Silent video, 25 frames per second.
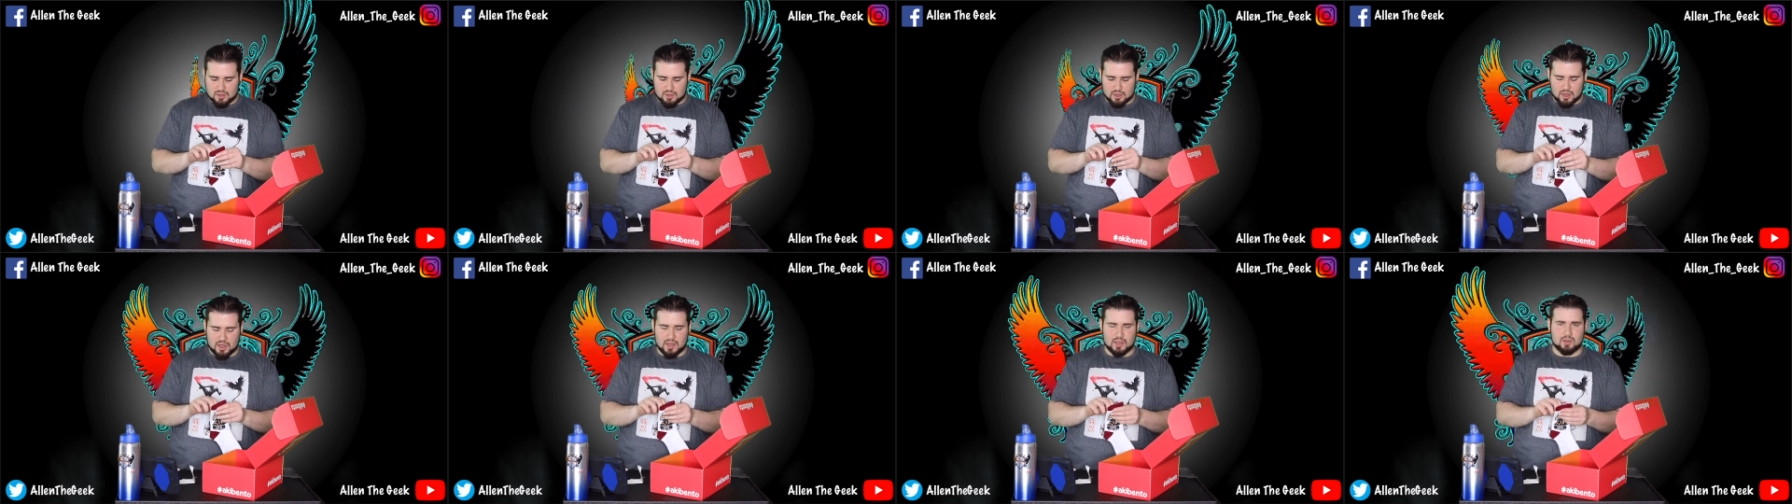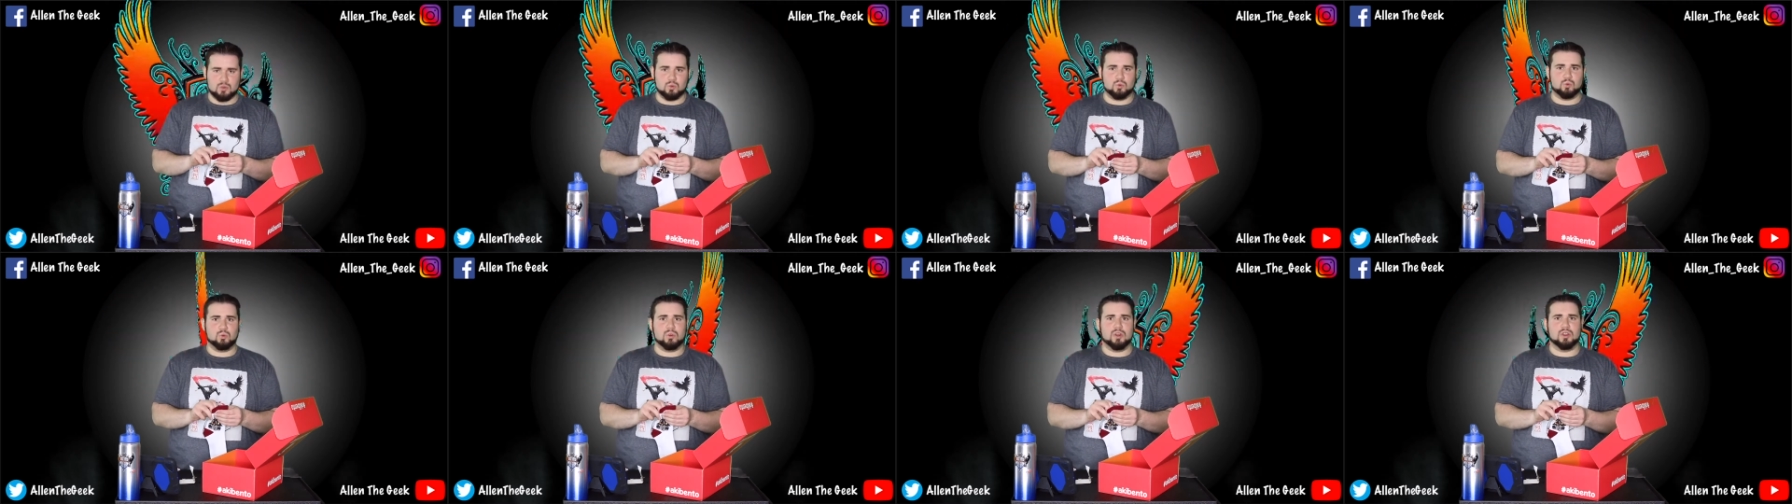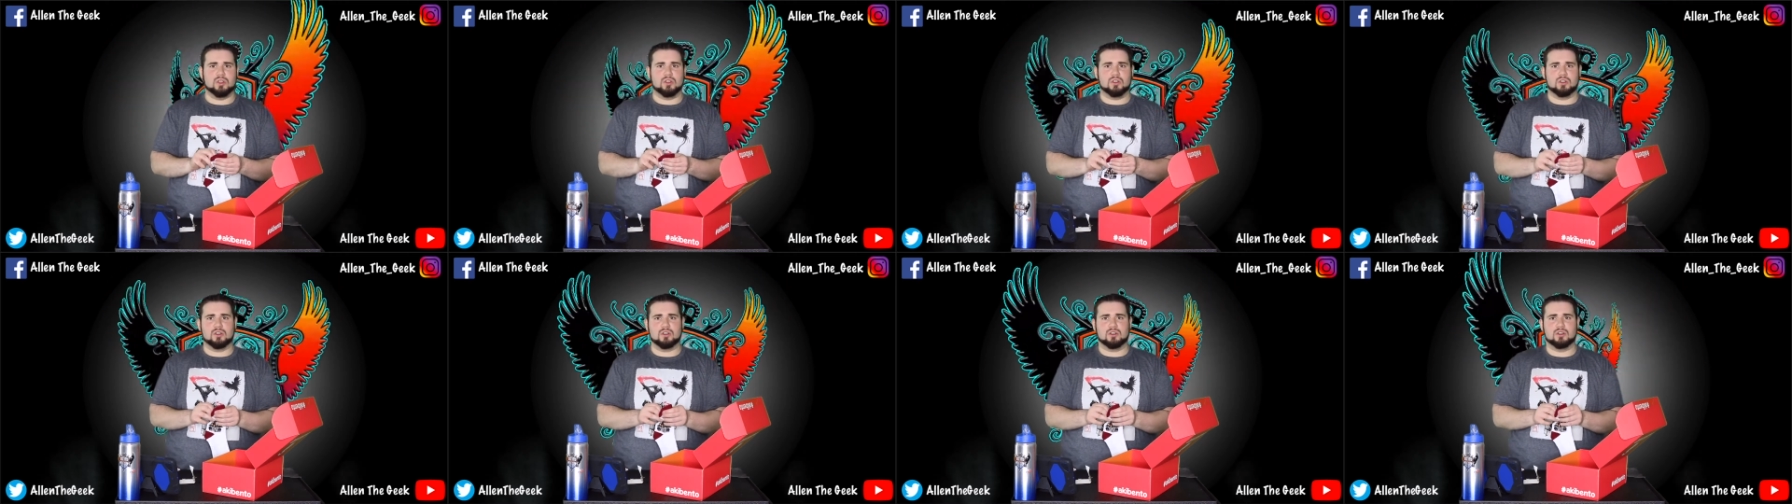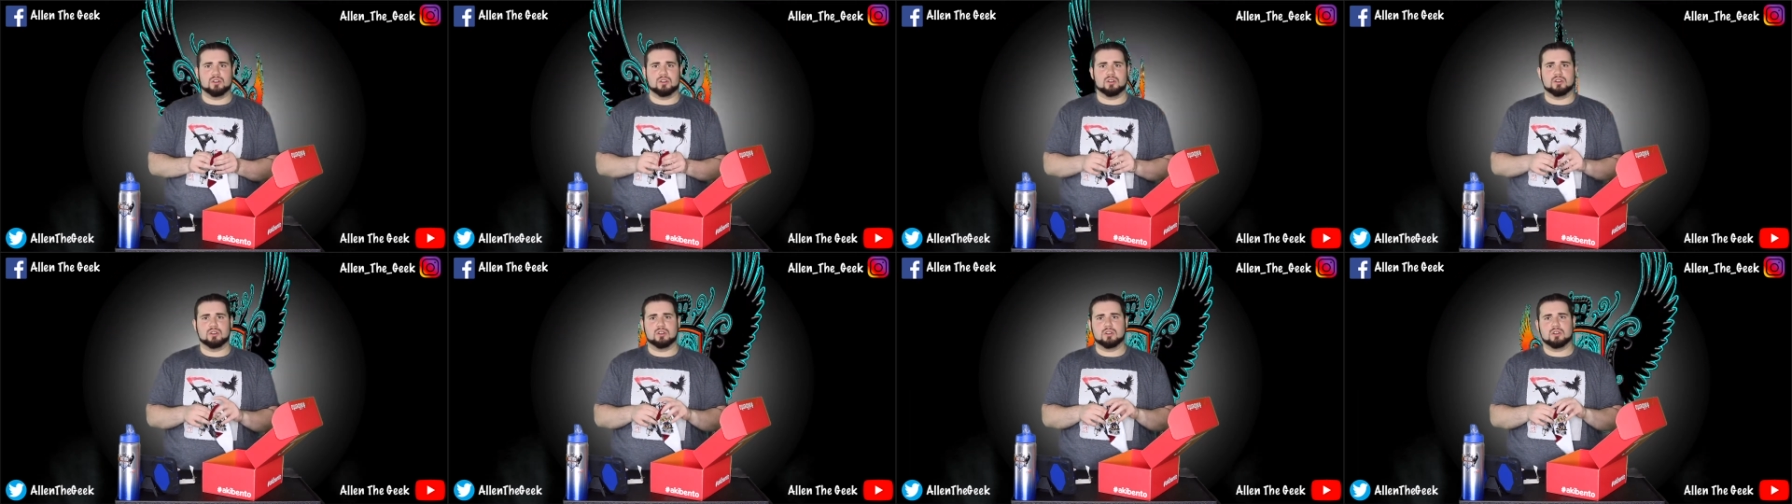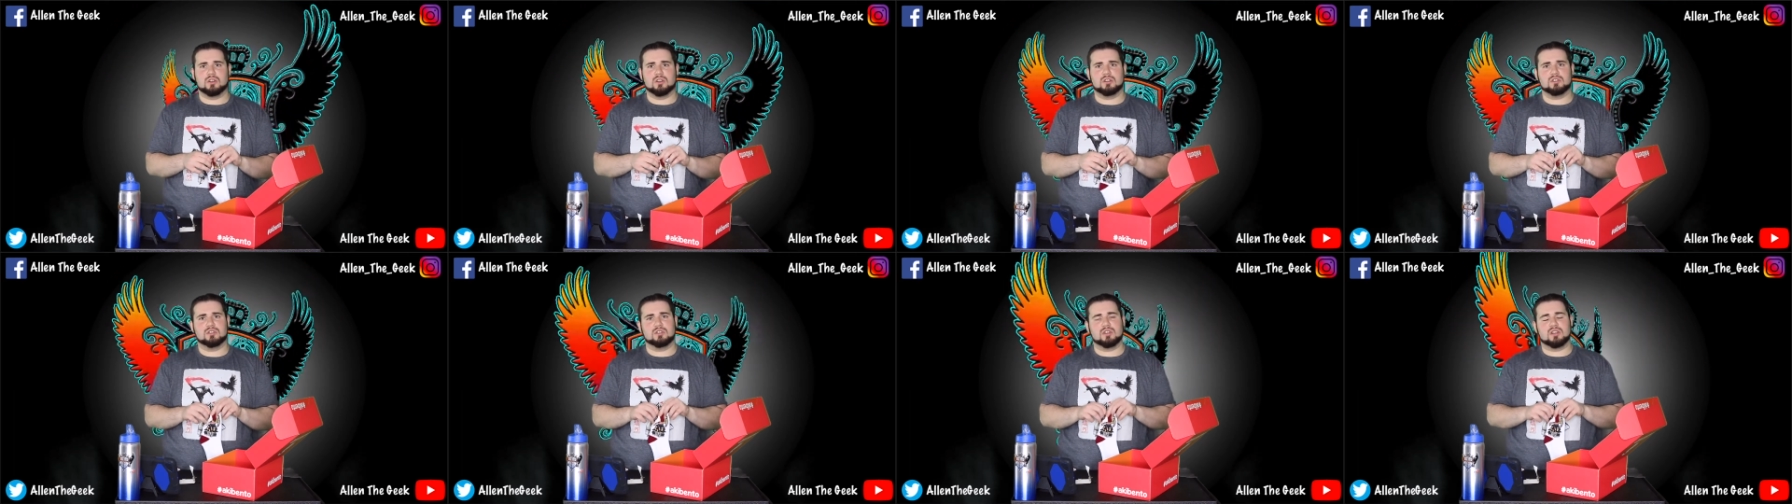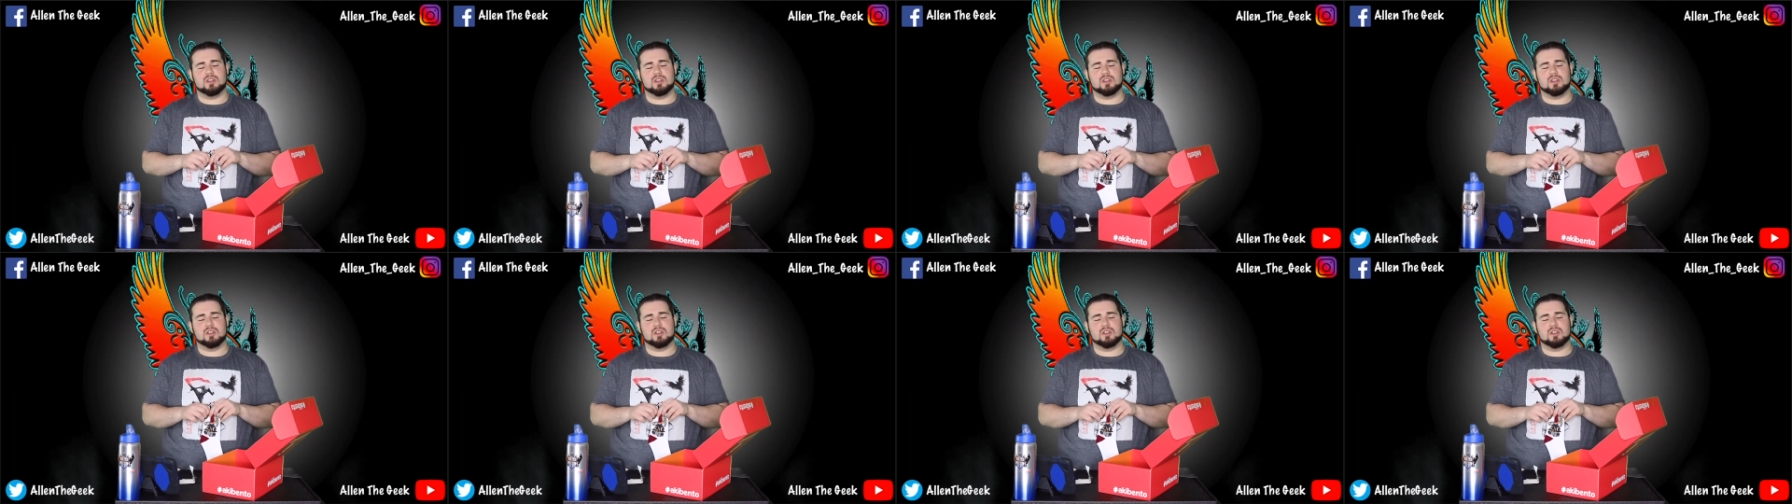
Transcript: and wither to